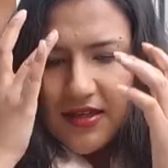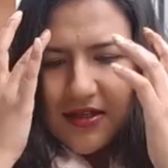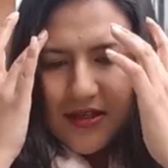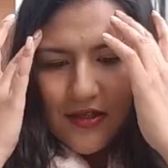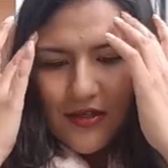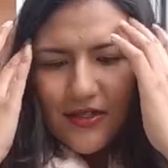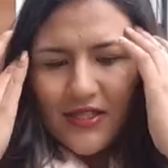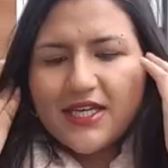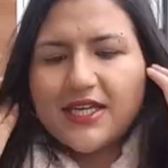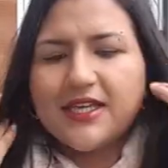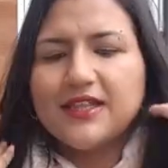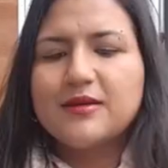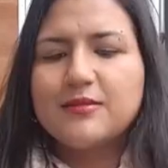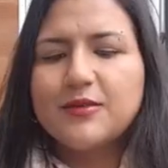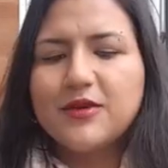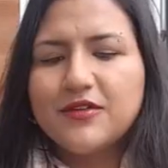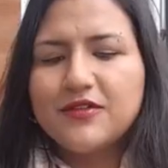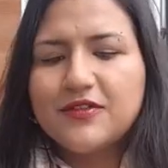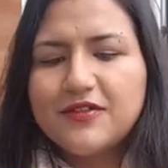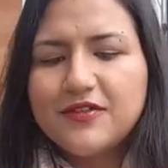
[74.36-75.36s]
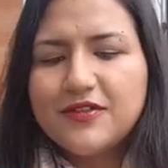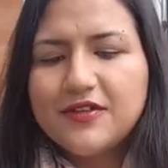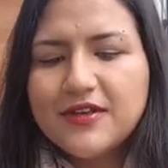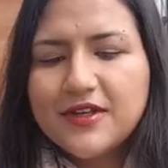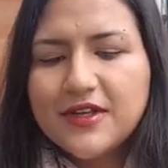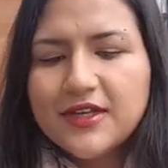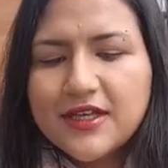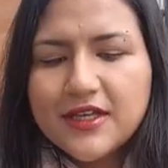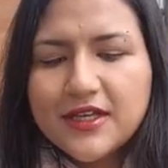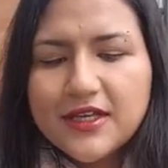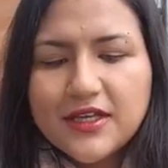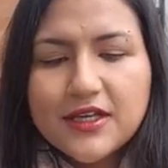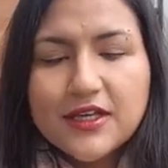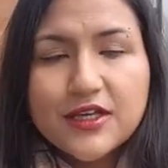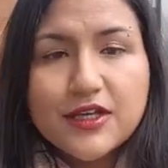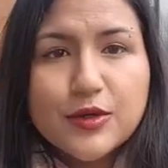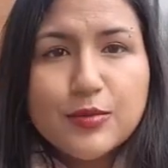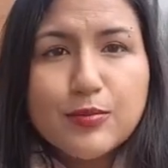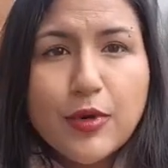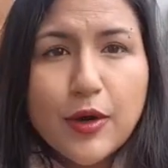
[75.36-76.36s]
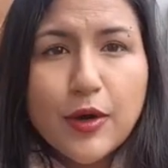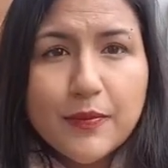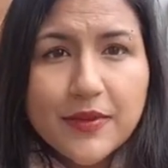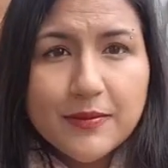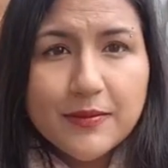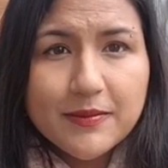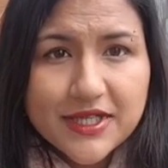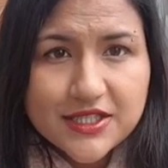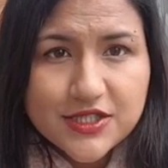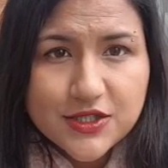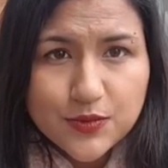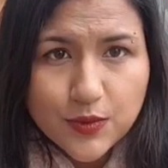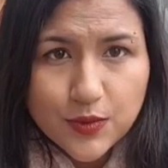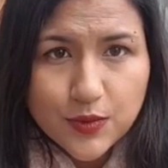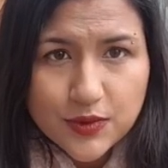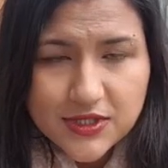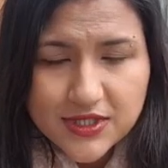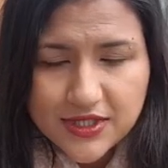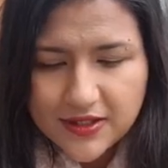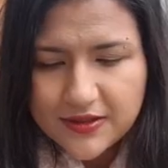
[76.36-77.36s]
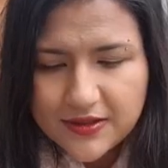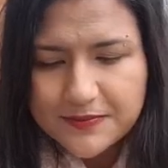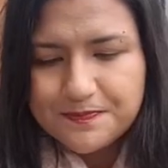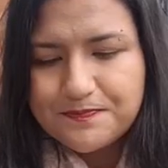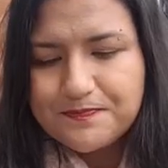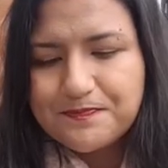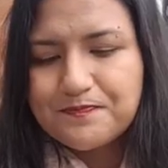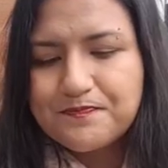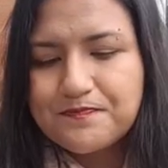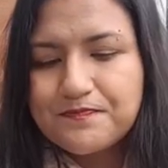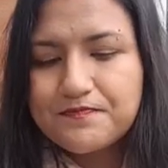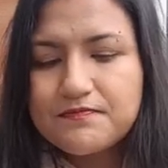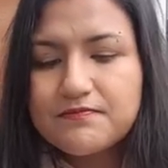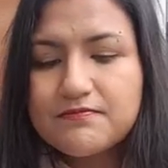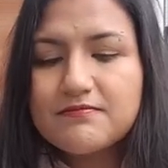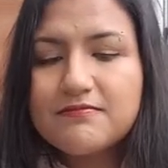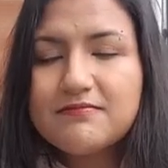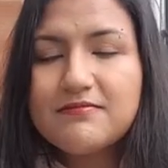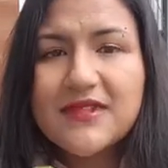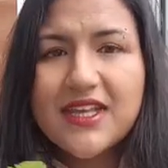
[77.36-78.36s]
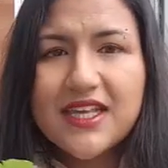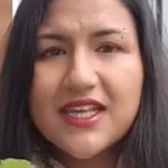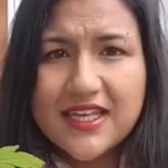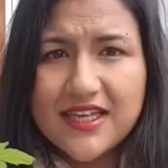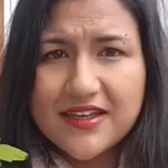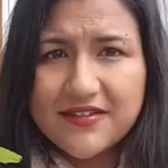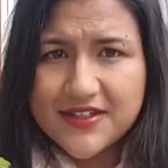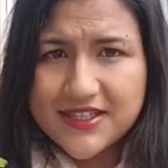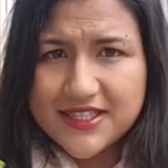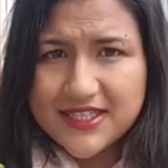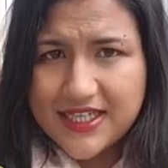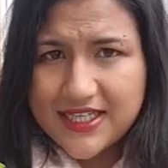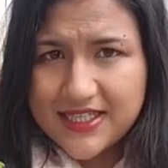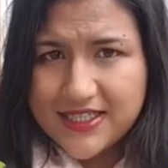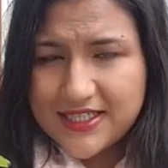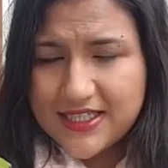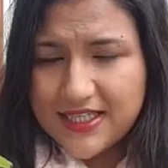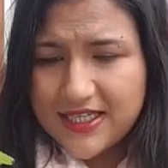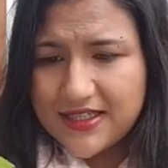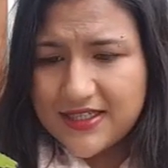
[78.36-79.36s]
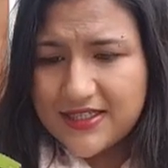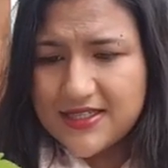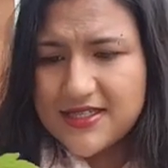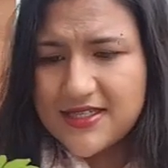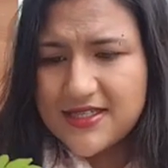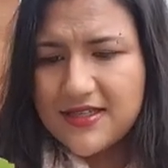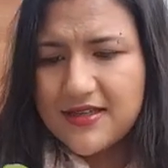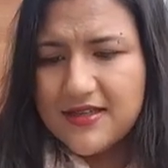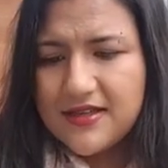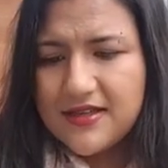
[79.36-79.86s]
you take them off. You pop them into water, give it 10 days,